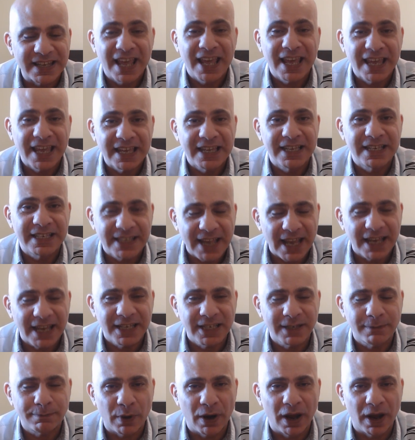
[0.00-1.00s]
He's
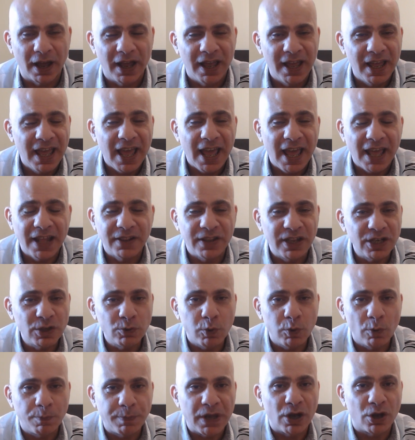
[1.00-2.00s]
desperate. And this
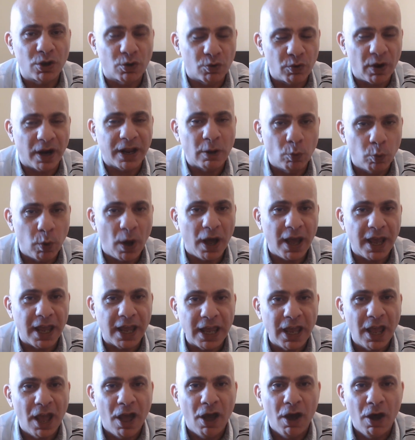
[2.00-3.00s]
would be a great
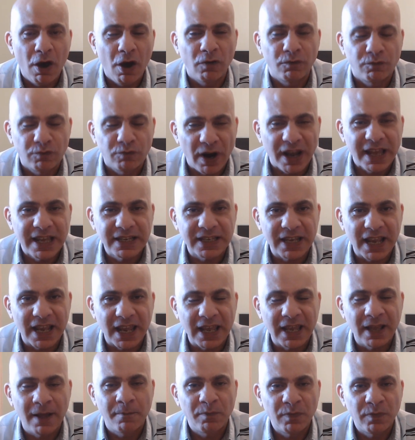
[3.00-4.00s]
way of
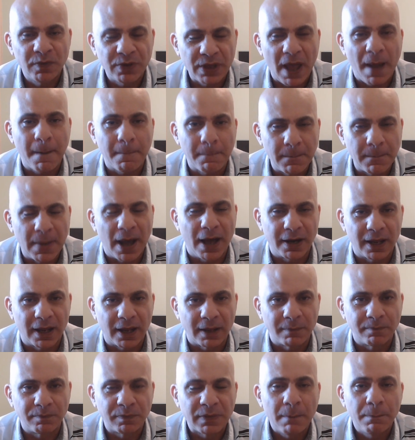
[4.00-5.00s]
raising that money.
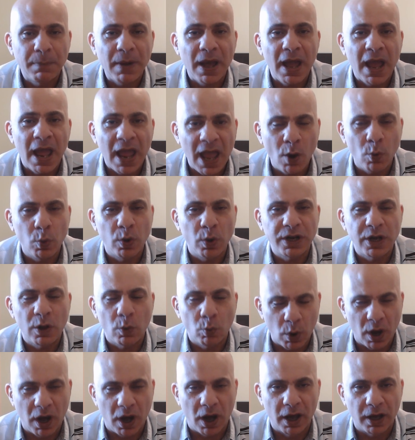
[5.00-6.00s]
But how would
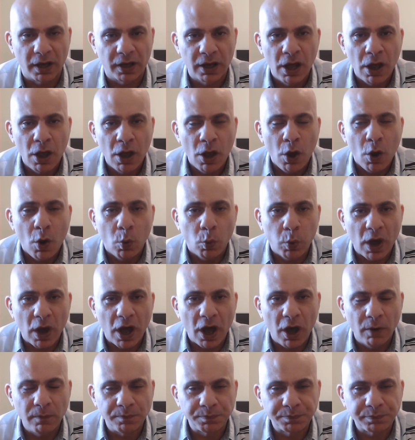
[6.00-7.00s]
it work?
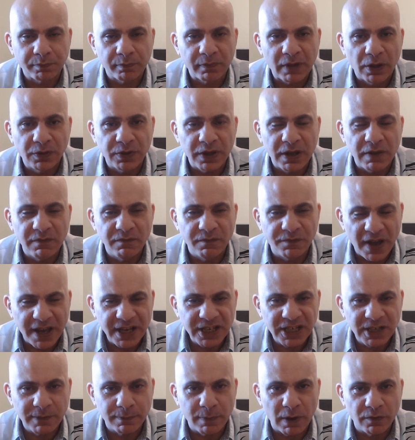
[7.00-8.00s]
Well, the
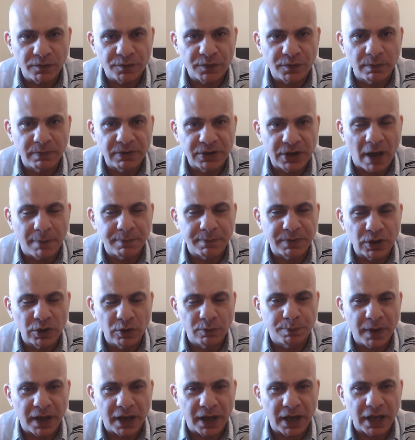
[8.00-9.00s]
investment from
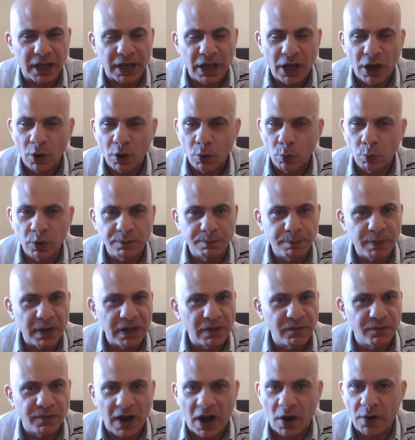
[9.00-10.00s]
WB would
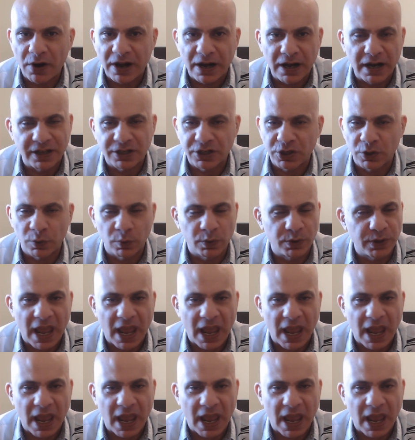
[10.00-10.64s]
be very little.